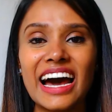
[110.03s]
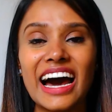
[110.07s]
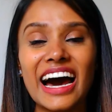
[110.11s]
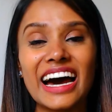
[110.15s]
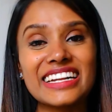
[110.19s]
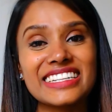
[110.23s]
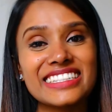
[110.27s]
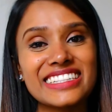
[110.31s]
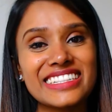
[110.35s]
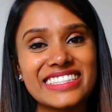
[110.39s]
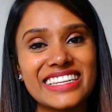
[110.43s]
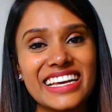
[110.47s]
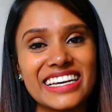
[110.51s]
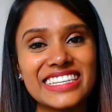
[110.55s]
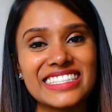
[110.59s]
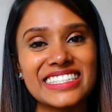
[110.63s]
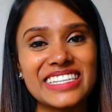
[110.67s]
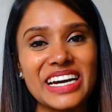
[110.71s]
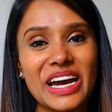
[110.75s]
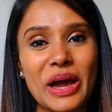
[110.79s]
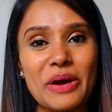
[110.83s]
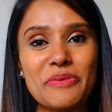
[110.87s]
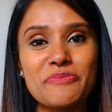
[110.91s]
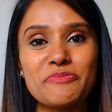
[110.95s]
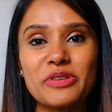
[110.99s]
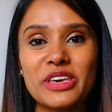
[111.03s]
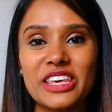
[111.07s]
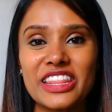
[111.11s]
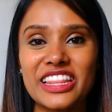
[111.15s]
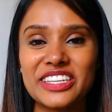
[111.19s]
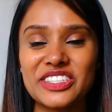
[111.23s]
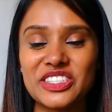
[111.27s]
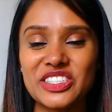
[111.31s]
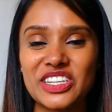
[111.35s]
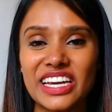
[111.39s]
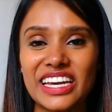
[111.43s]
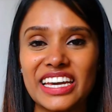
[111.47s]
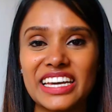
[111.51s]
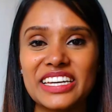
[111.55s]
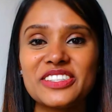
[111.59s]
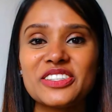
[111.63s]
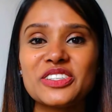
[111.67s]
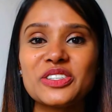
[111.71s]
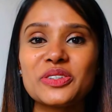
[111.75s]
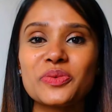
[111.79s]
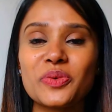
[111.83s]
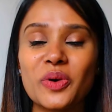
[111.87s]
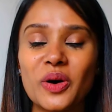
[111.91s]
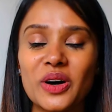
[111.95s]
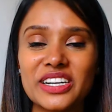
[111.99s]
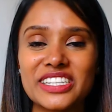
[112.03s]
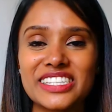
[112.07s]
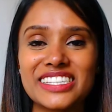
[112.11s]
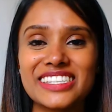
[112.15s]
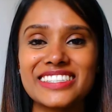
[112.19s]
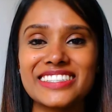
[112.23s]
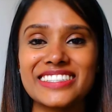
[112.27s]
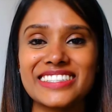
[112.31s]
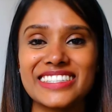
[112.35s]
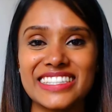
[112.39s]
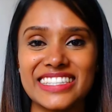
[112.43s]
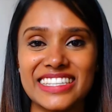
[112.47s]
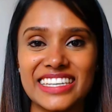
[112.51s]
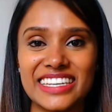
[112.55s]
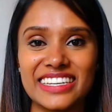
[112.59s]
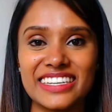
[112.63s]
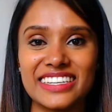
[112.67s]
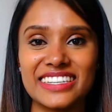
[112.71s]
Until next time, be the change you want to see.